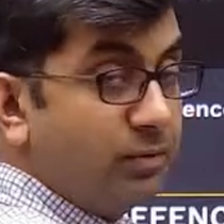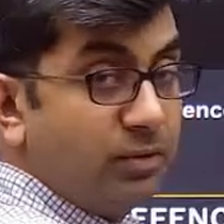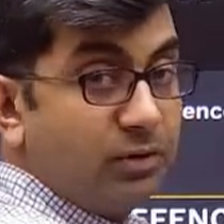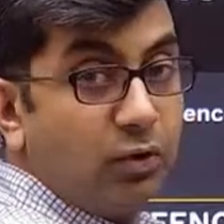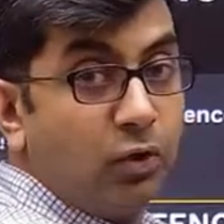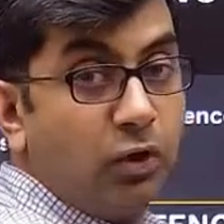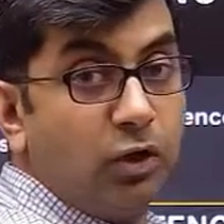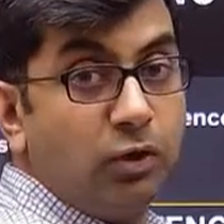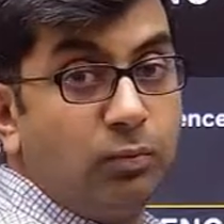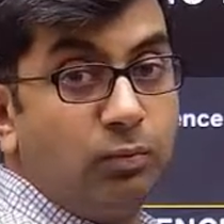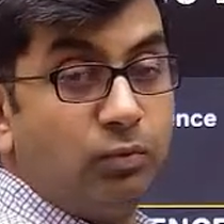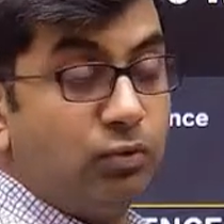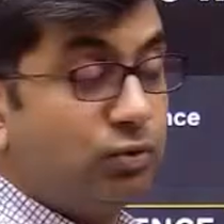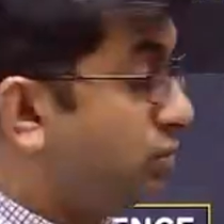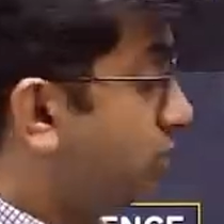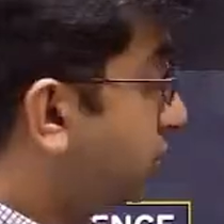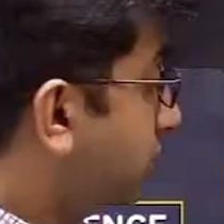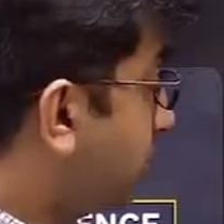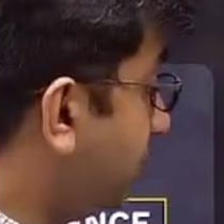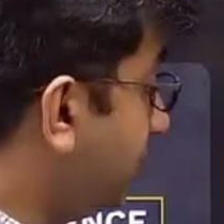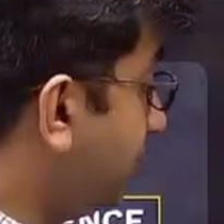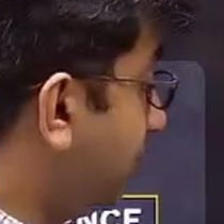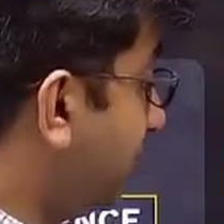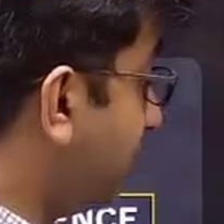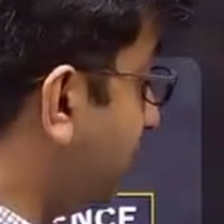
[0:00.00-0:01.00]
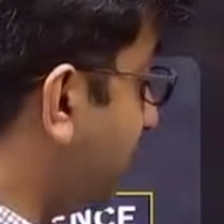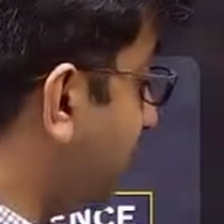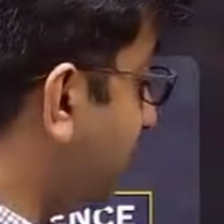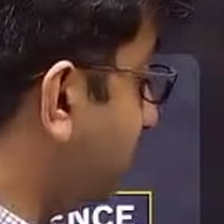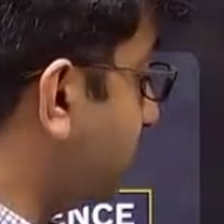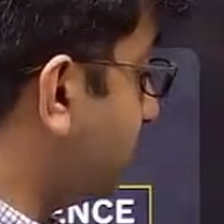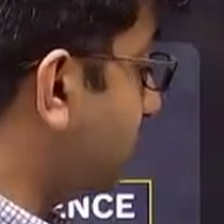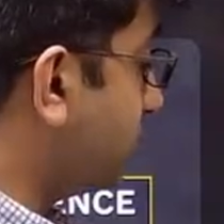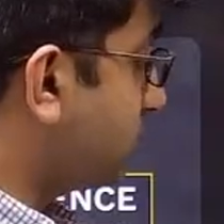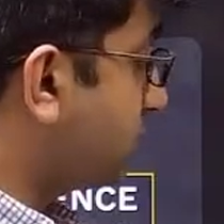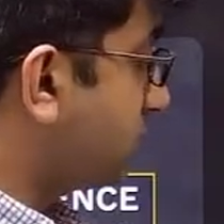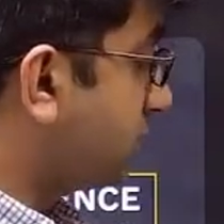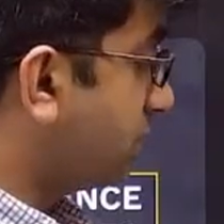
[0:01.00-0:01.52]
almost 3
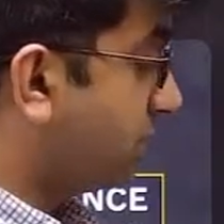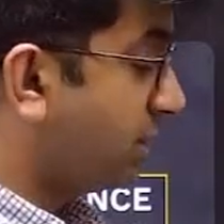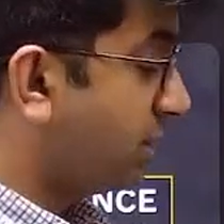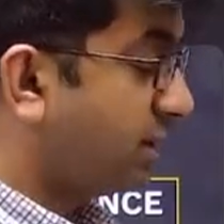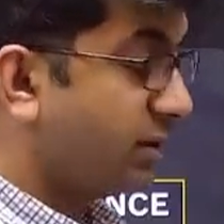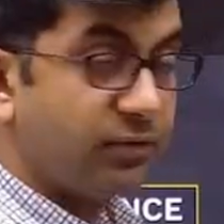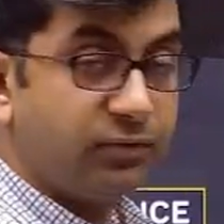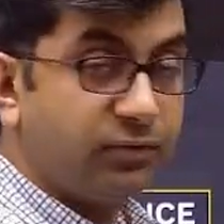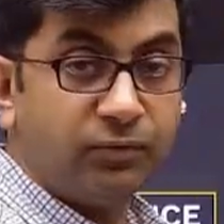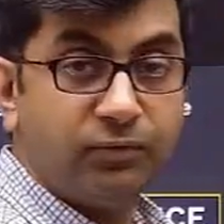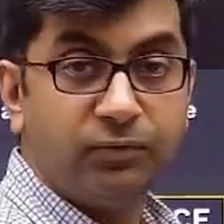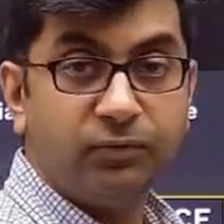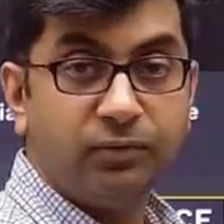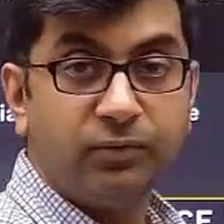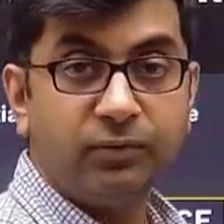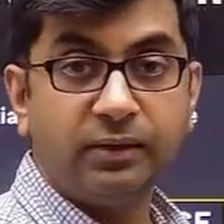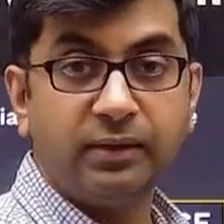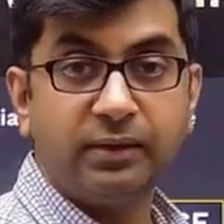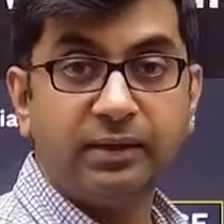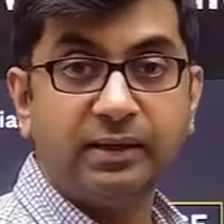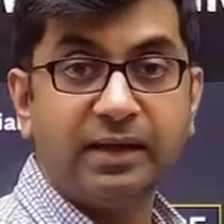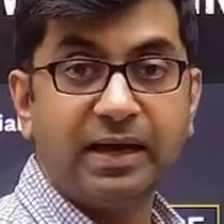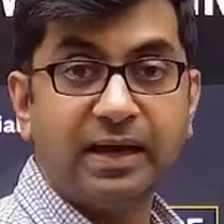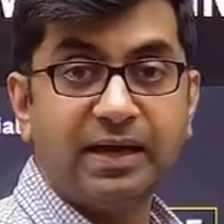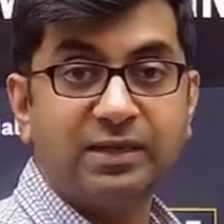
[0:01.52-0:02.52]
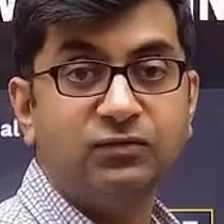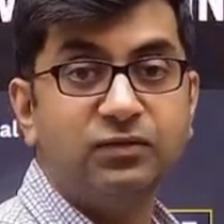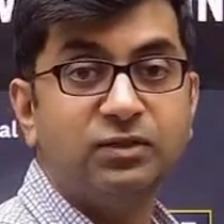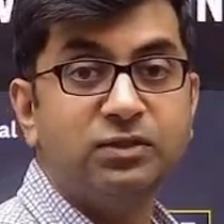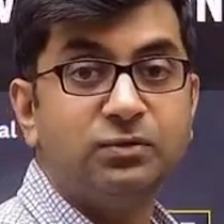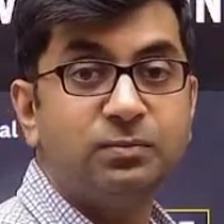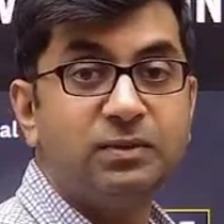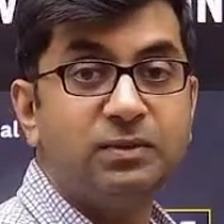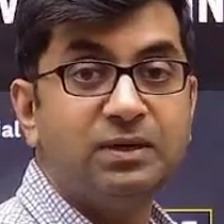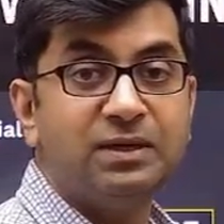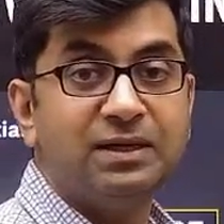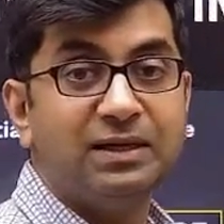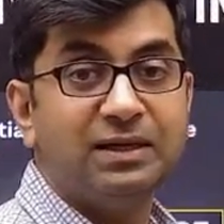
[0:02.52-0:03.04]
times as we
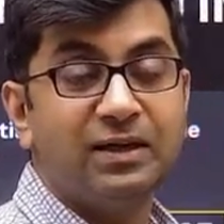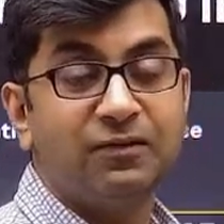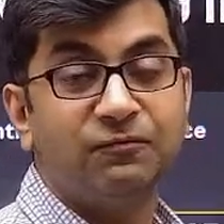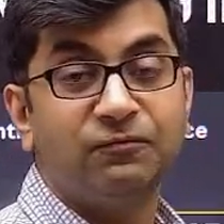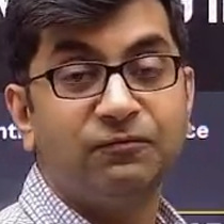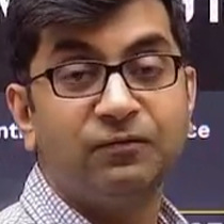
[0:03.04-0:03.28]
speak in FY